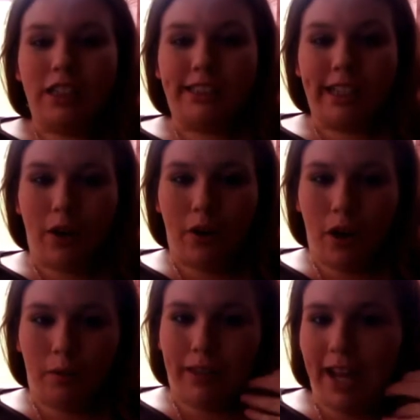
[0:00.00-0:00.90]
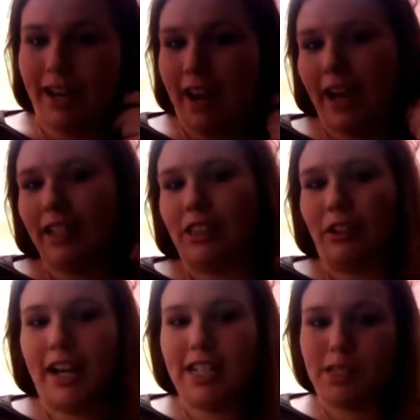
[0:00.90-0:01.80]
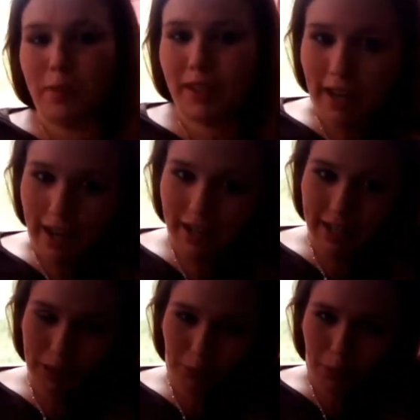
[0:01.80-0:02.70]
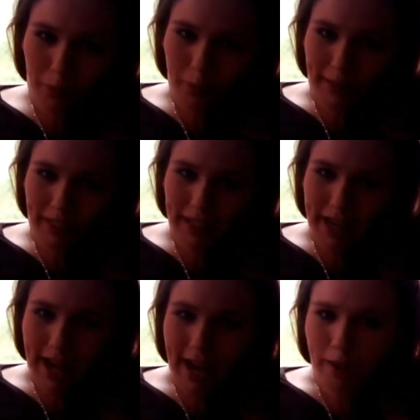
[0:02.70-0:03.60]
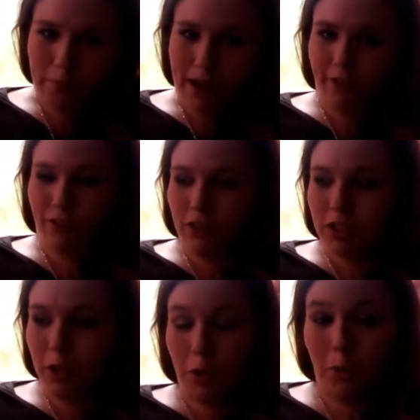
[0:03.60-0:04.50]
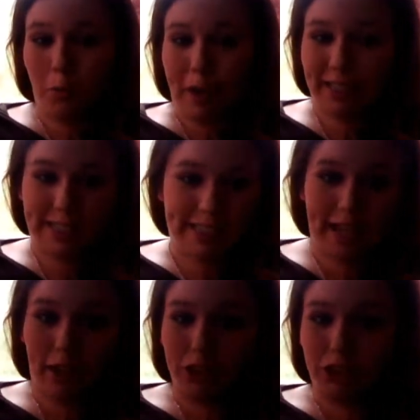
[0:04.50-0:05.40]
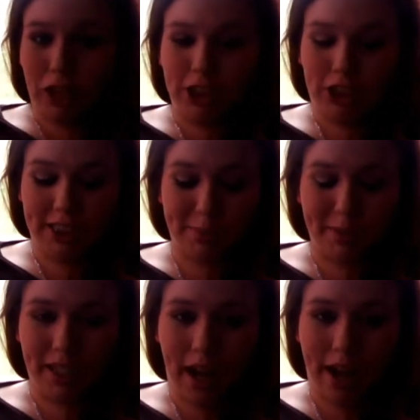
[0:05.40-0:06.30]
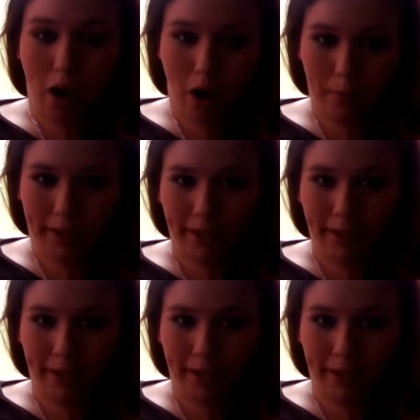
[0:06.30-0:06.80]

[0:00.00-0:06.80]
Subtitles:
So, that night, Torreya spent the night in the room with me, and to make details straight, she spent the night on me.